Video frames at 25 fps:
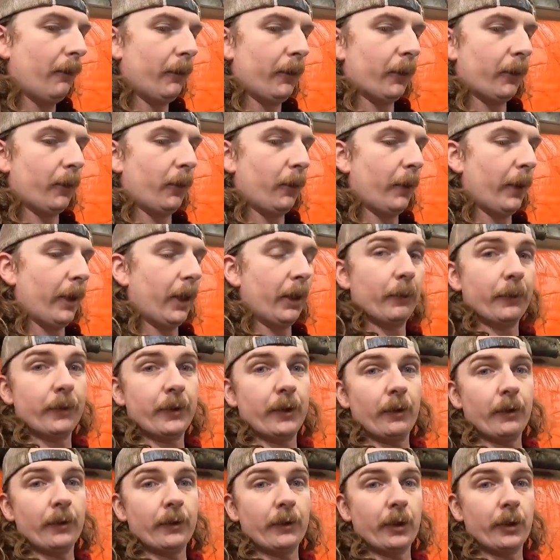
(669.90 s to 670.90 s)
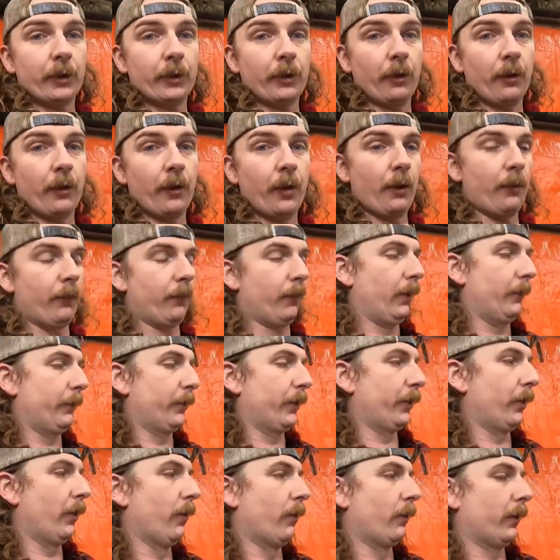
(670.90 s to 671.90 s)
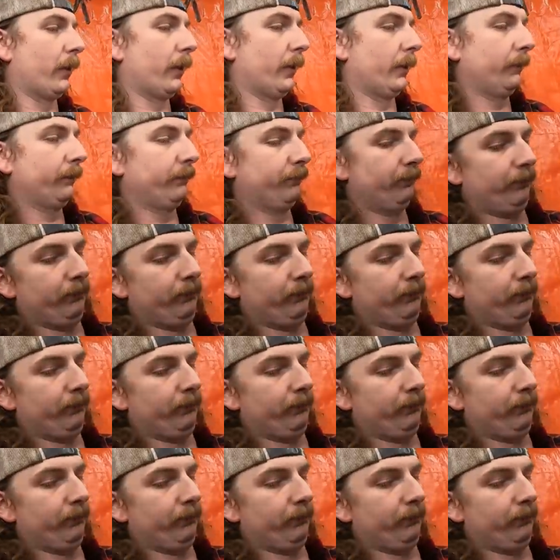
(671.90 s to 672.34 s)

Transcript: real quick and we'll see how this thing's turning out. I'm stoked.